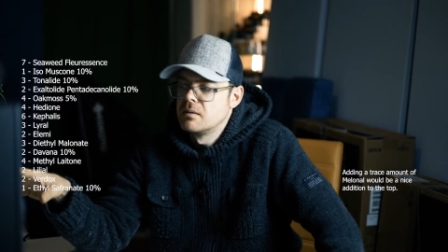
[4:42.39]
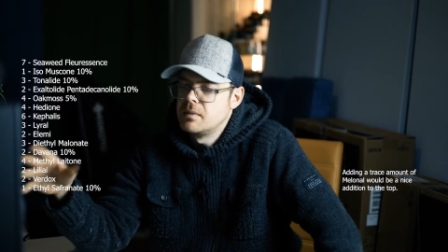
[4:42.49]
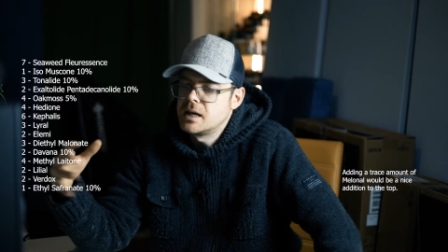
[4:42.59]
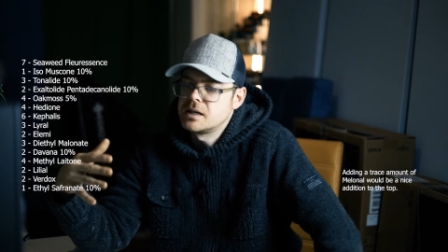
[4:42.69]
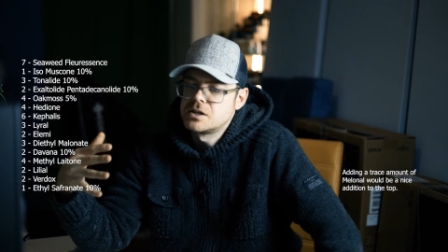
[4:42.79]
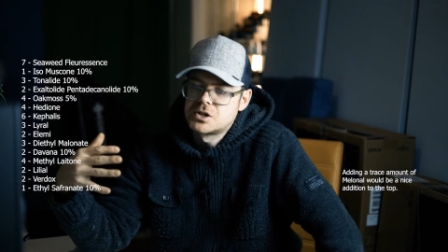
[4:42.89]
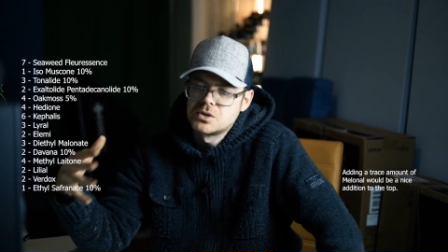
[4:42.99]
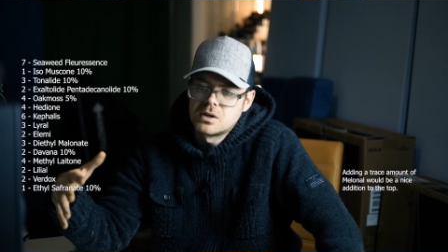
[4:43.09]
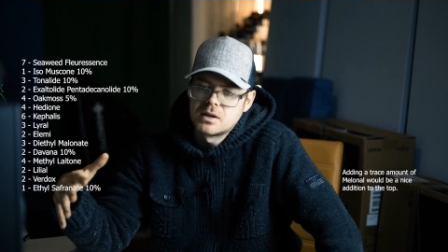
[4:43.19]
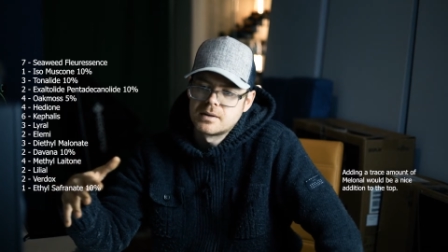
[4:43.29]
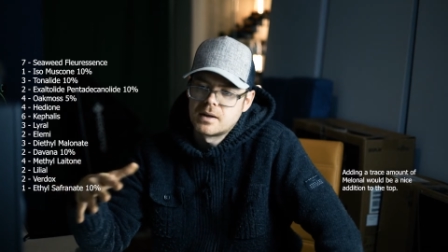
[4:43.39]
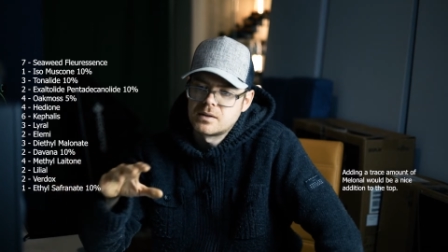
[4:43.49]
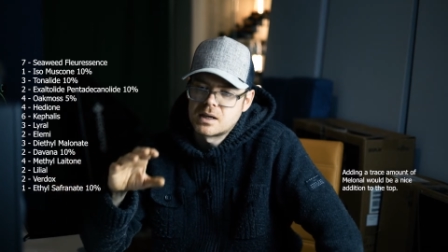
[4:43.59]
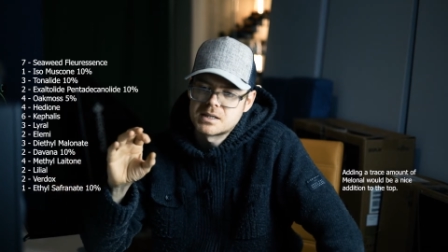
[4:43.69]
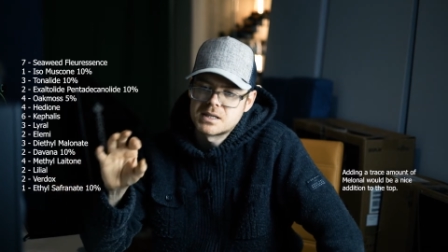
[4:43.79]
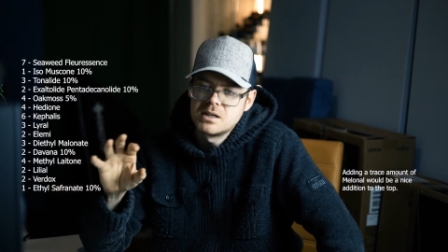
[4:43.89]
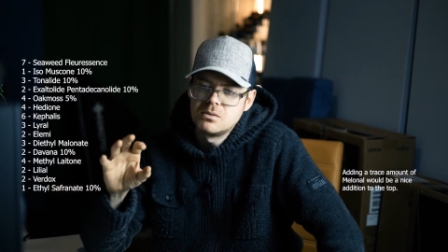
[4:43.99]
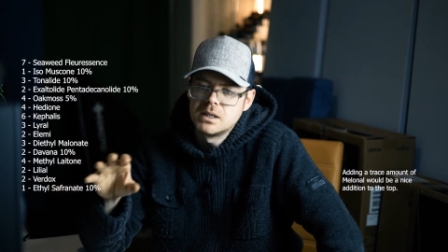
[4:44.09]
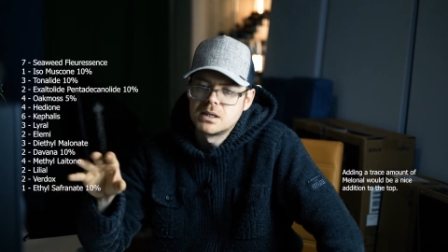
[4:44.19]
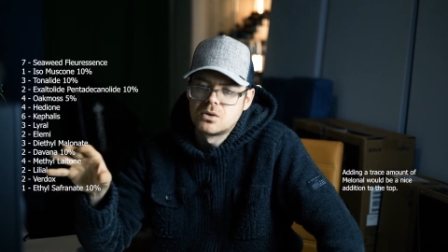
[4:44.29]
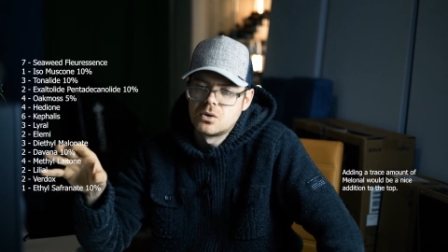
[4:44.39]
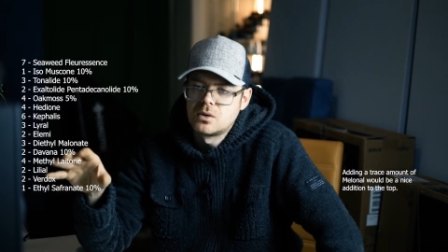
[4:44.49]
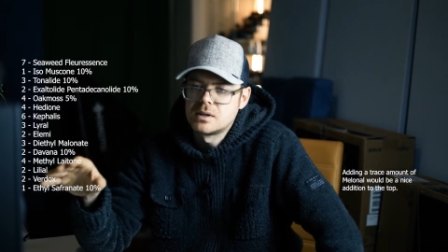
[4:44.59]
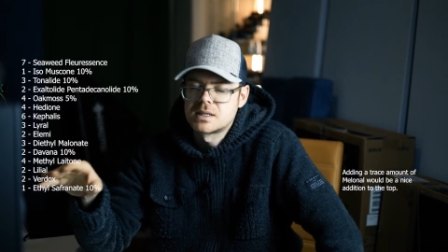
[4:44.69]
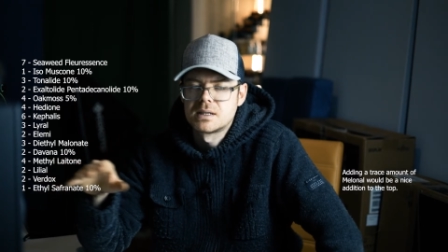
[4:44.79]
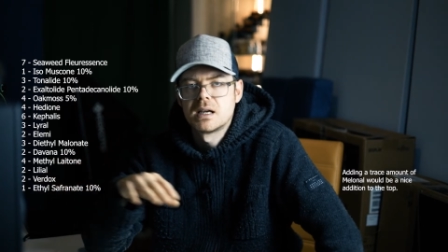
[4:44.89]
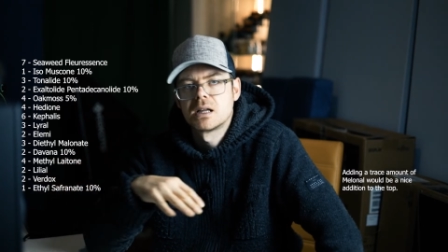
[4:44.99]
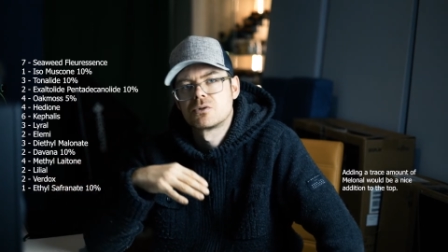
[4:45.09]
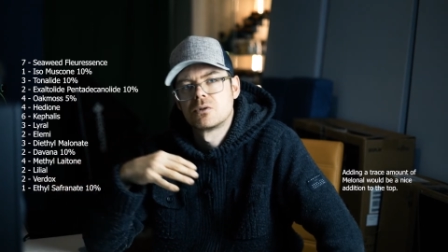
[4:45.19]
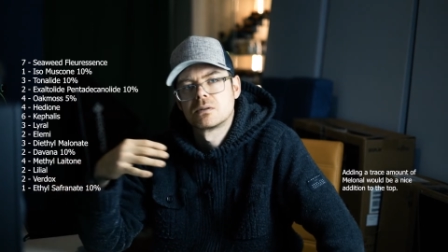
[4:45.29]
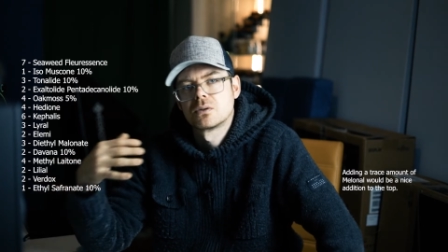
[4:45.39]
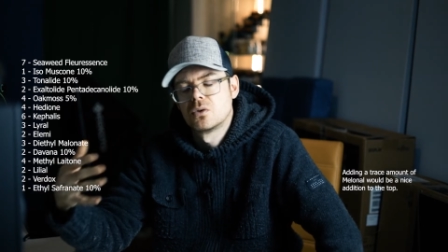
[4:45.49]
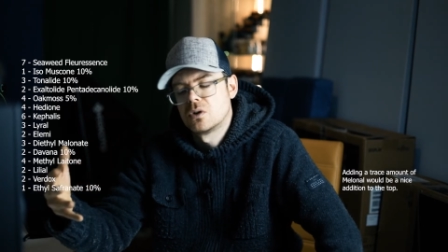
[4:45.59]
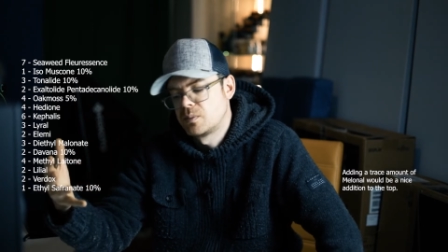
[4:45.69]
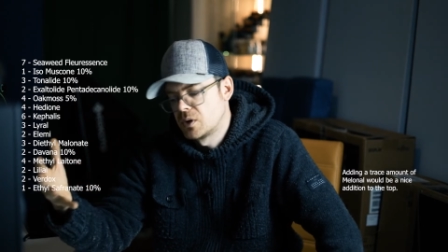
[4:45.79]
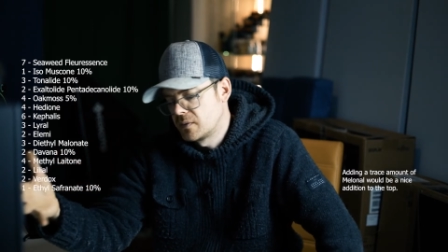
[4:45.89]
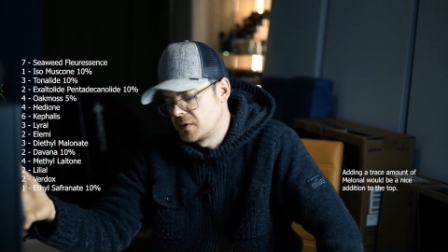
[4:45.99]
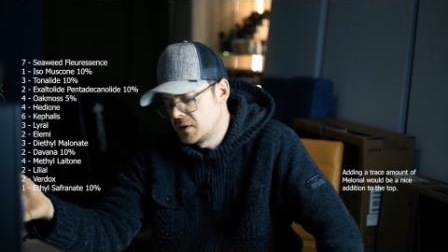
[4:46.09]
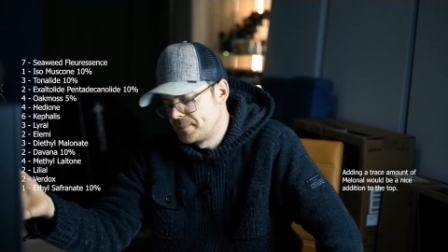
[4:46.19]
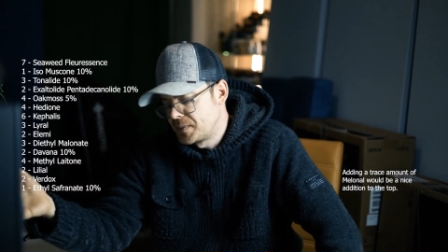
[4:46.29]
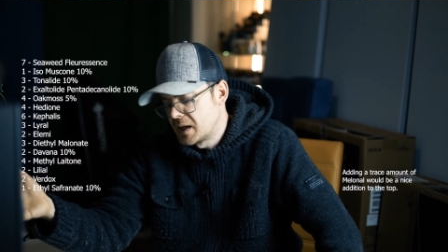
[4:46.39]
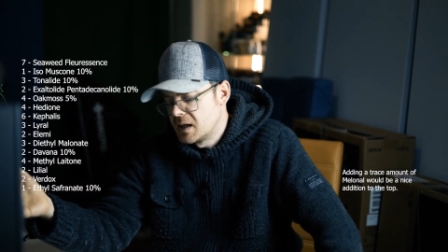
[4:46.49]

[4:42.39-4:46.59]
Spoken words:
making sure that that seaweed accord is there throughout the whole perfume,